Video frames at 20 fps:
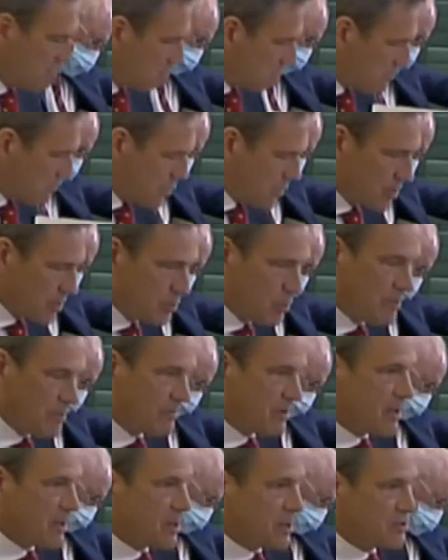We're going to work
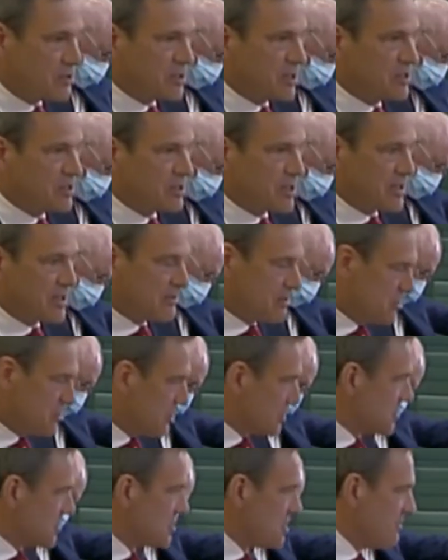very closely together. It's not
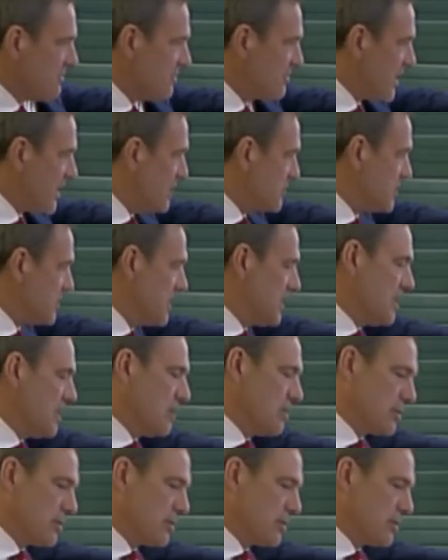Conservative Council any longer,